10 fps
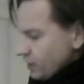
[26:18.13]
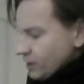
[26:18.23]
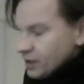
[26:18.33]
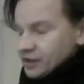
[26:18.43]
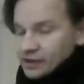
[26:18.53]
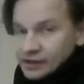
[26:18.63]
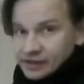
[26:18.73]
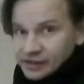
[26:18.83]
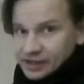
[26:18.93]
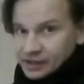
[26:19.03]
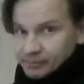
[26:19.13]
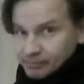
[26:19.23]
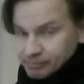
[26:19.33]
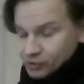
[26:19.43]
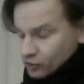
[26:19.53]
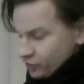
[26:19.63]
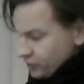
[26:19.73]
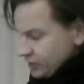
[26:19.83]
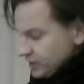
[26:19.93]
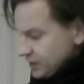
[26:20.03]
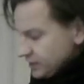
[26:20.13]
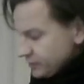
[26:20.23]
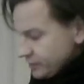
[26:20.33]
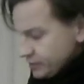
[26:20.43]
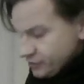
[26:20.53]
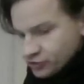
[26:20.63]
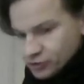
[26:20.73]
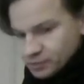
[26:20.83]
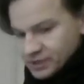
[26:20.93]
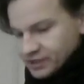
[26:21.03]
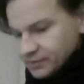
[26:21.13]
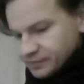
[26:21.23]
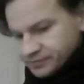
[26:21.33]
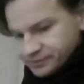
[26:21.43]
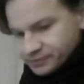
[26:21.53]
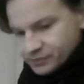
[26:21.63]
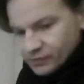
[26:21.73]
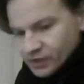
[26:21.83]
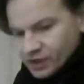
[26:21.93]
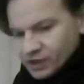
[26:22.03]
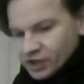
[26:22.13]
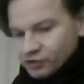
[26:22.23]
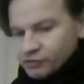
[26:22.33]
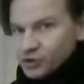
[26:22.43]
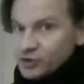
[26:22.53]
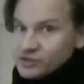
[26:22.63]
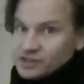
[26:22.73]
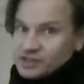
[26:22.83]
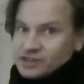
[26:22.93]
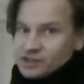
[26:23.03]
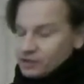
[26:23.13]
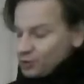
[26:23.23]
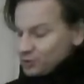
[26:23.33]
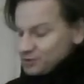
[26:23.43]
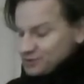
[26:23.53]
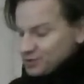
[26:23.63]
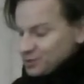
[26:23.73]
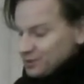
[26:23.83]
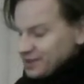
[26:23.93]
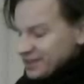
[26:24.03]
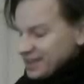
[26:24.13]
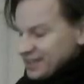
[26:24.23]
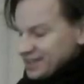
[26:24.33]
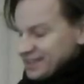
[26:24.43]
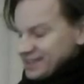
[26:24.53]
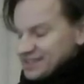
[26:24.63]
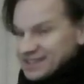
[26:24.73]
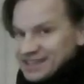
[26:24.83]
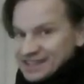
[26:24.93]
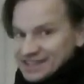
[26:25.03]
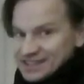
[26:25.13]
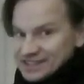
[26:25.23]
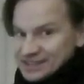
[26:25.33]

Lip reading: the pocket area should be. And of course in old school jackets and